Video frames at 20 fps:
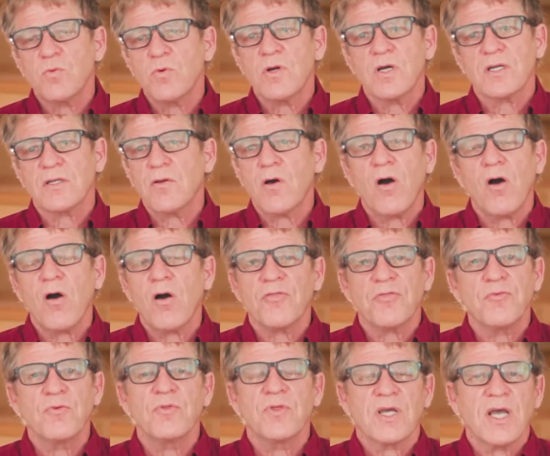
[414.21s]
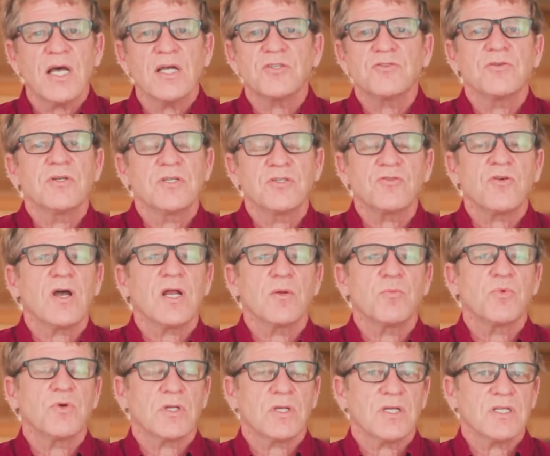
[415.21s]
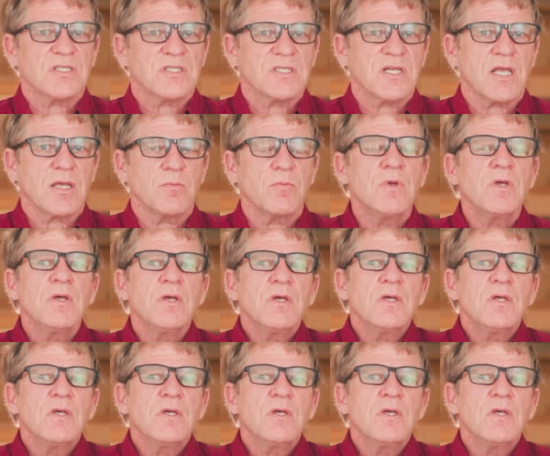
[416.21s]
worked all through the country to try to bring the same